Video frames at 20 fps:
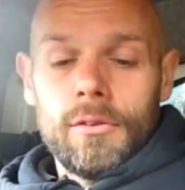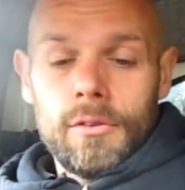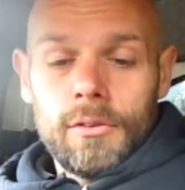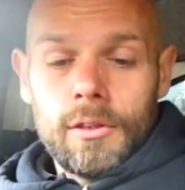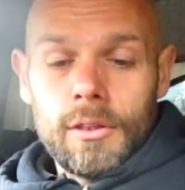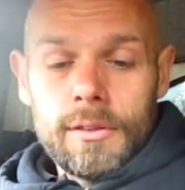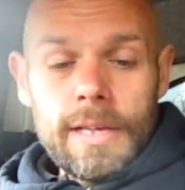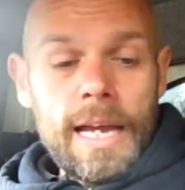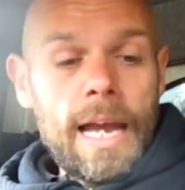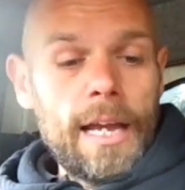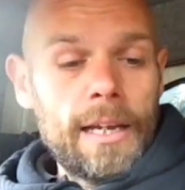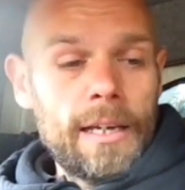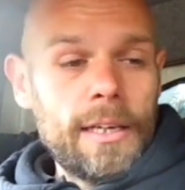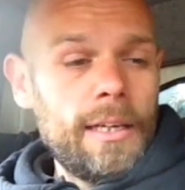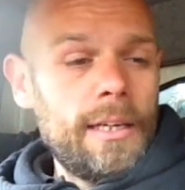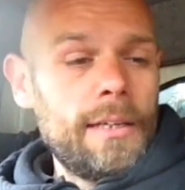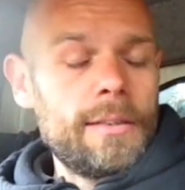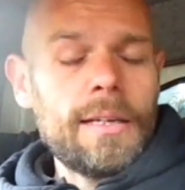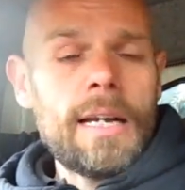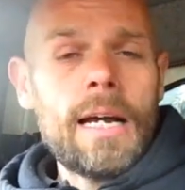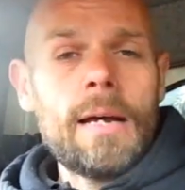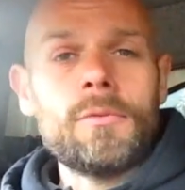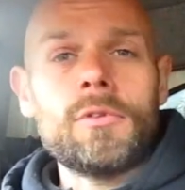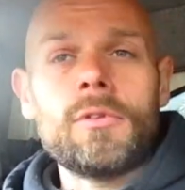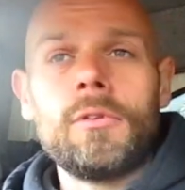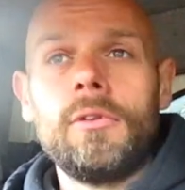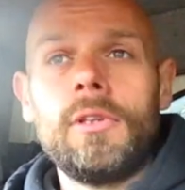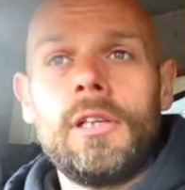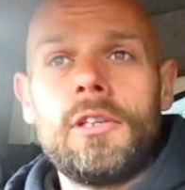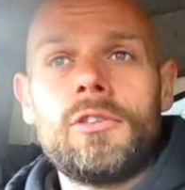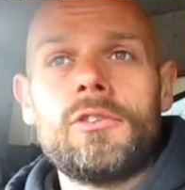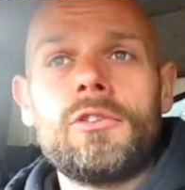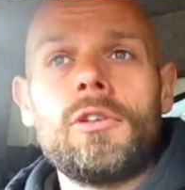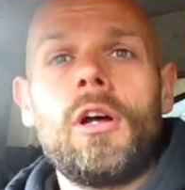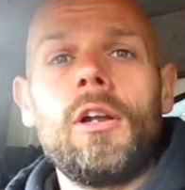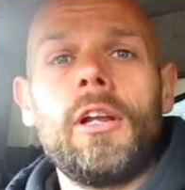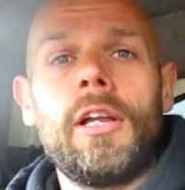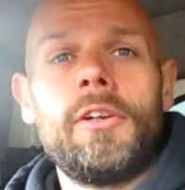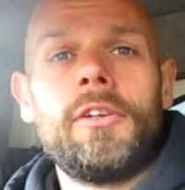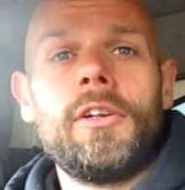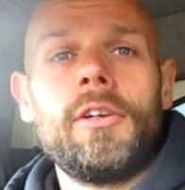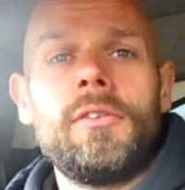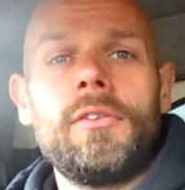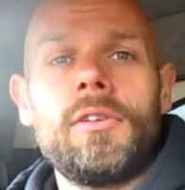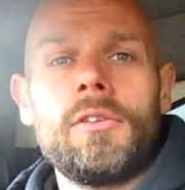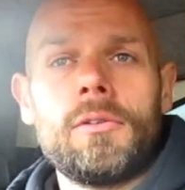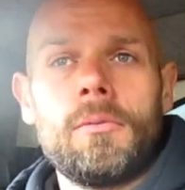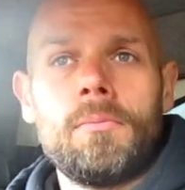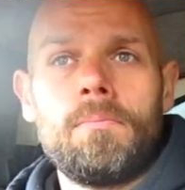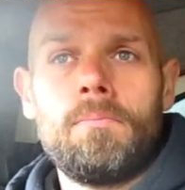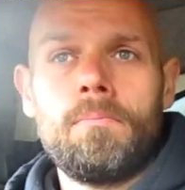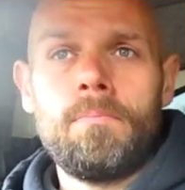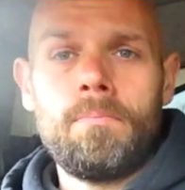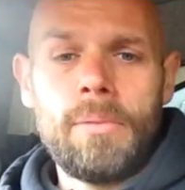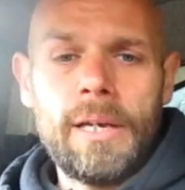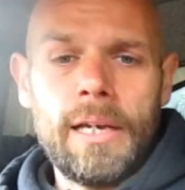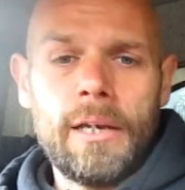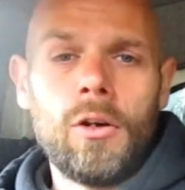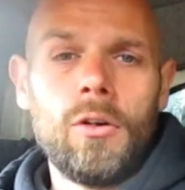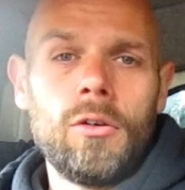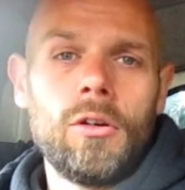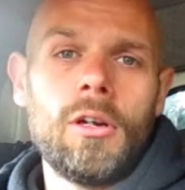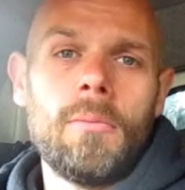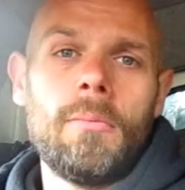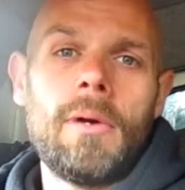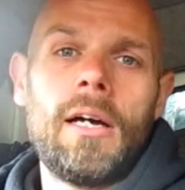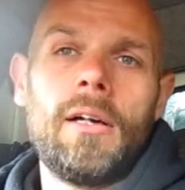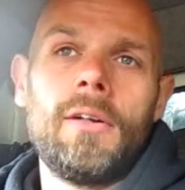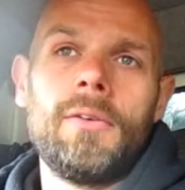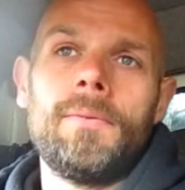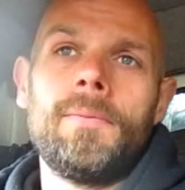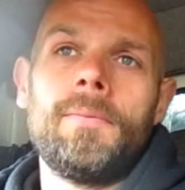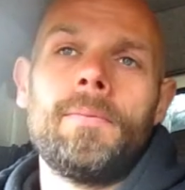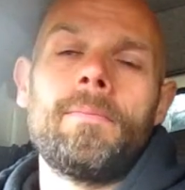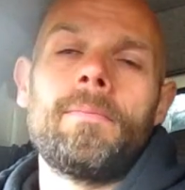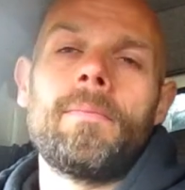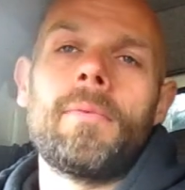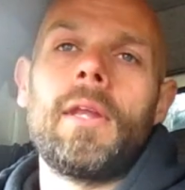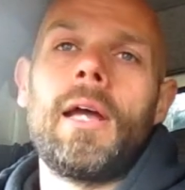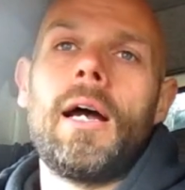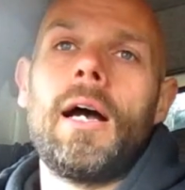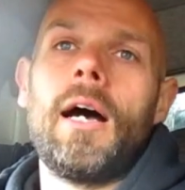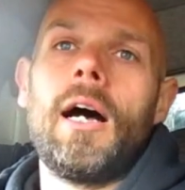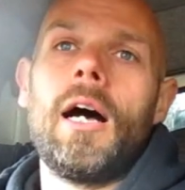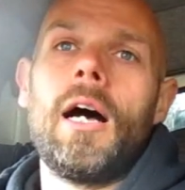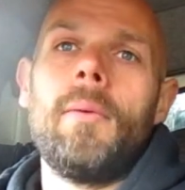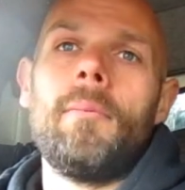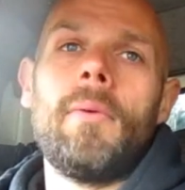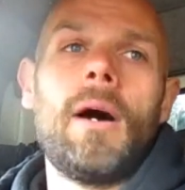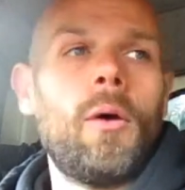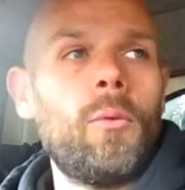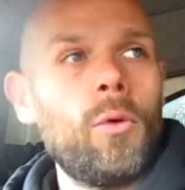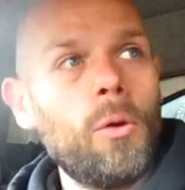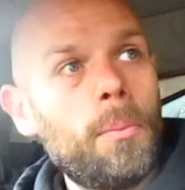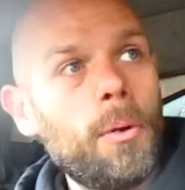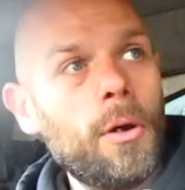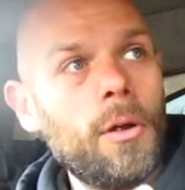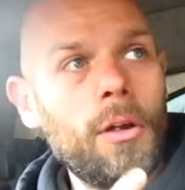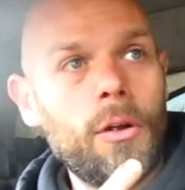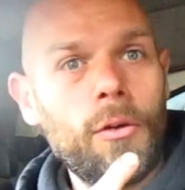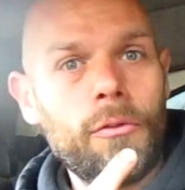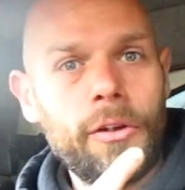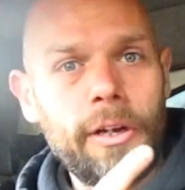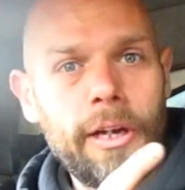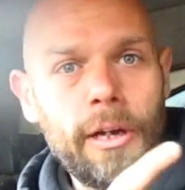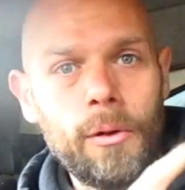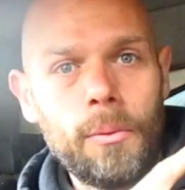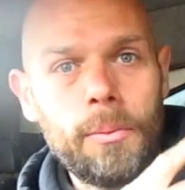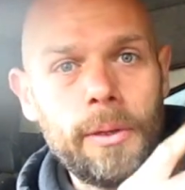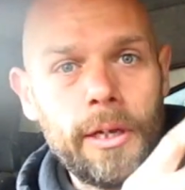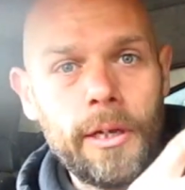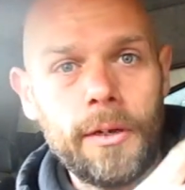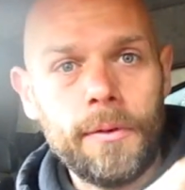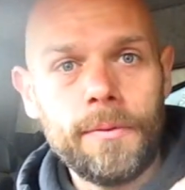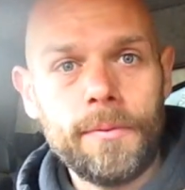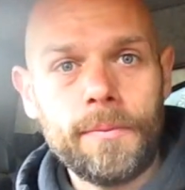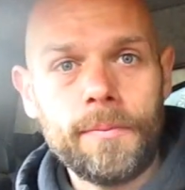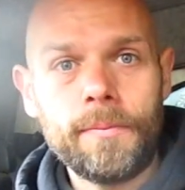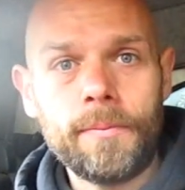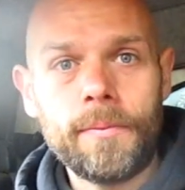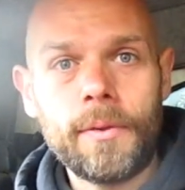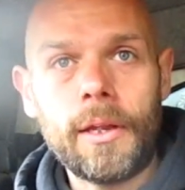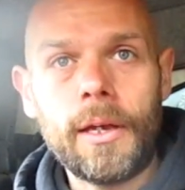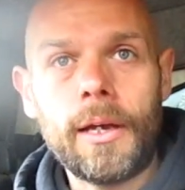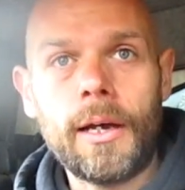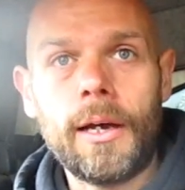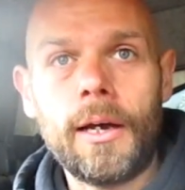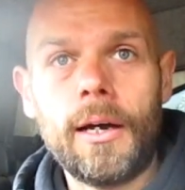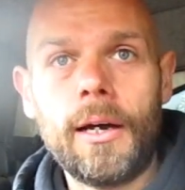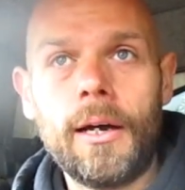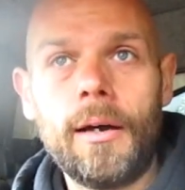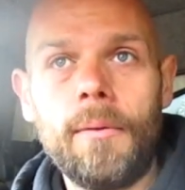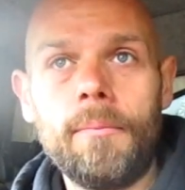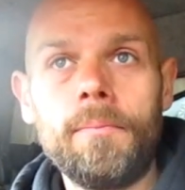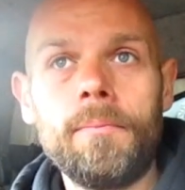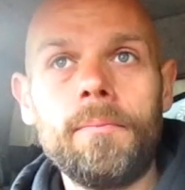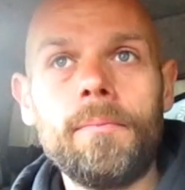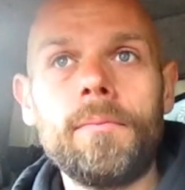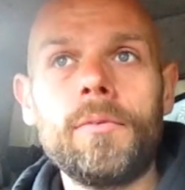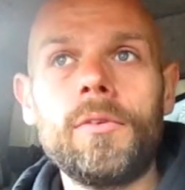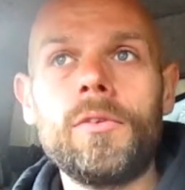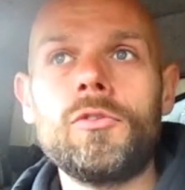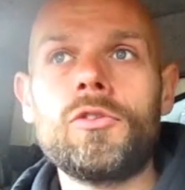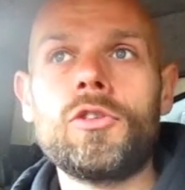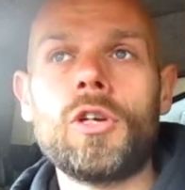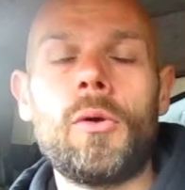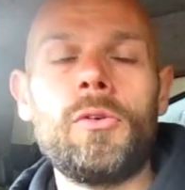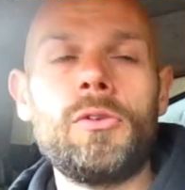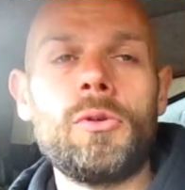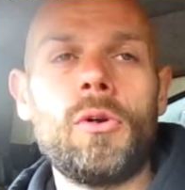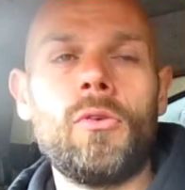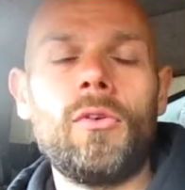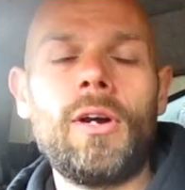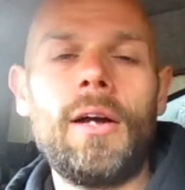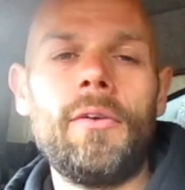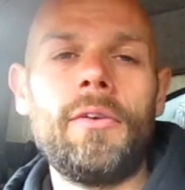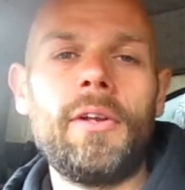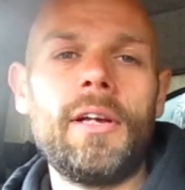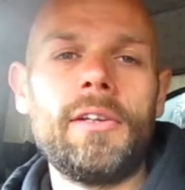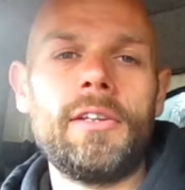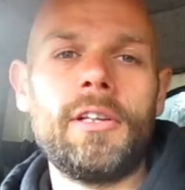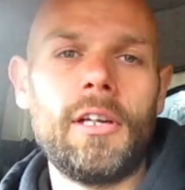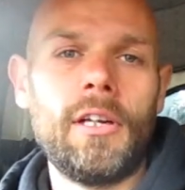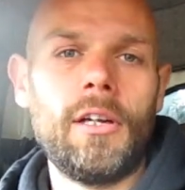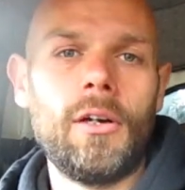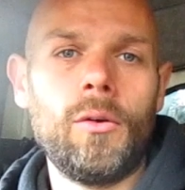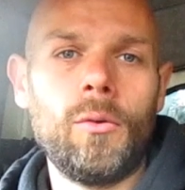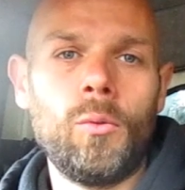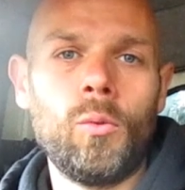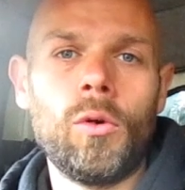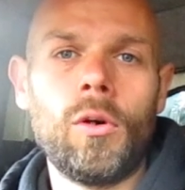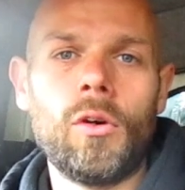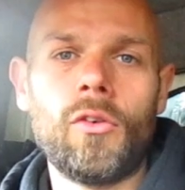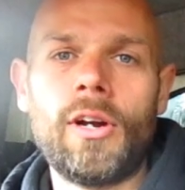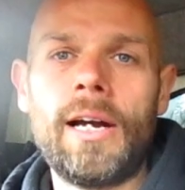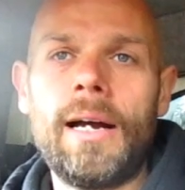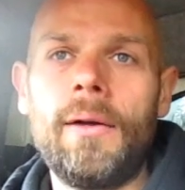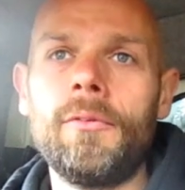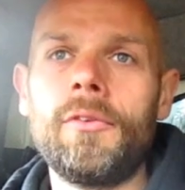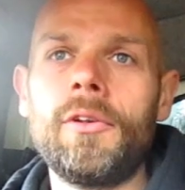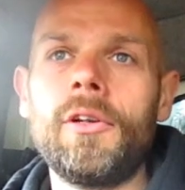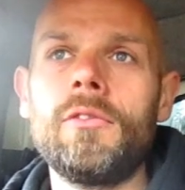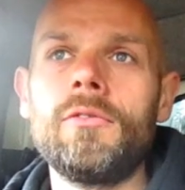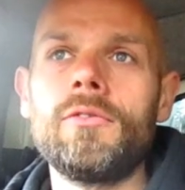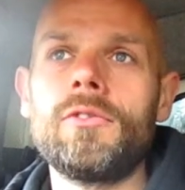The deck is absolutely solid. It's a big hunk of metal. I will put a little video up here showing you around it. I did a little walk round.